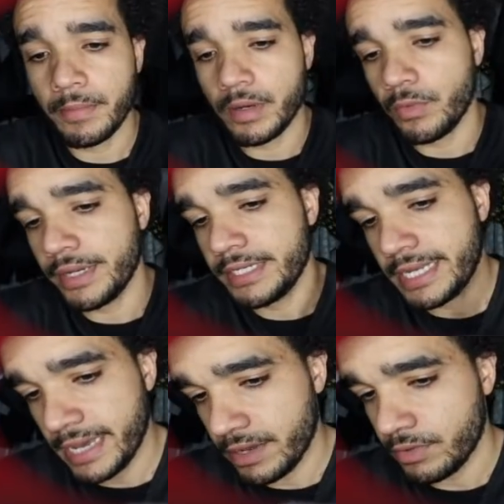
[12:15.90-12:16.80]
my way
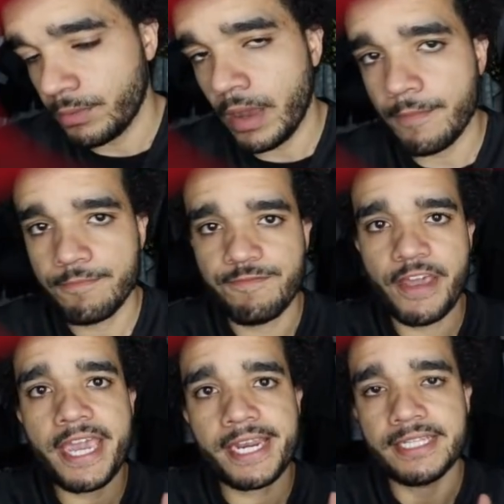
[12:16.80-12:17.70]
down. I'm
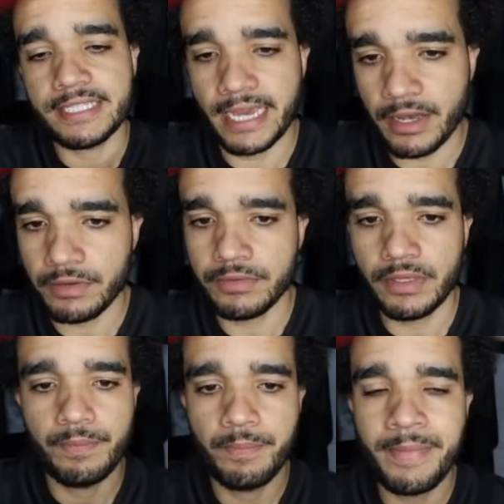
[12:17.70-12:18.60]
fading down,
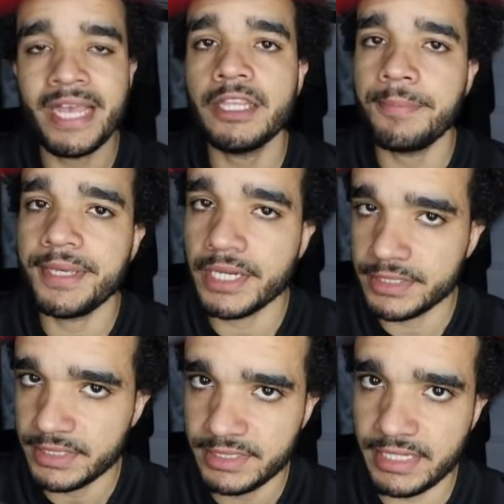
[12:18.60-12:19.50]
mainly
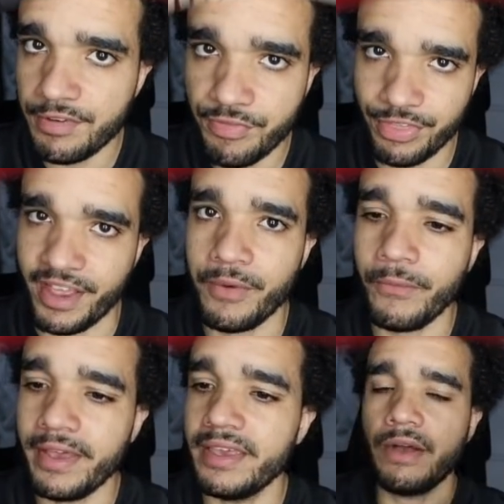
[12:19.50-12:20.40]
because it's safer that
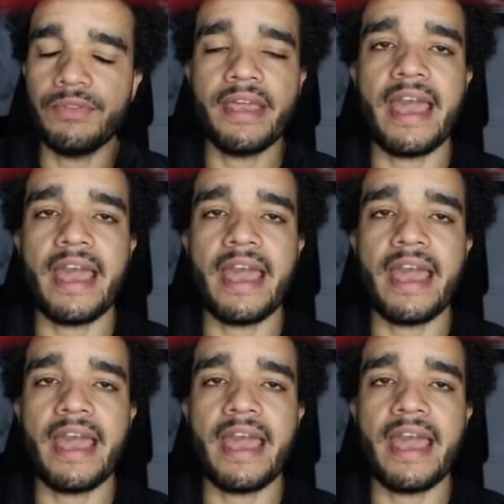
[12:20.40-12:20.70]
way. I only